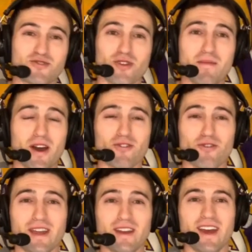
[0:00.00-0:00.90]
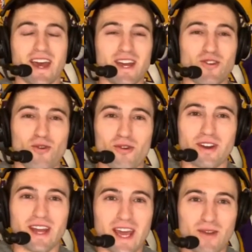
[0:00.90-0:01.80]
Draymond Green and
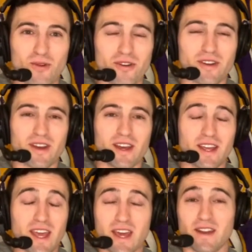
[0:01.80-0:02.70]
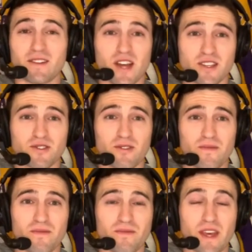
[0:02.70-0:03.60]
Gordon Hayward get in a tussle.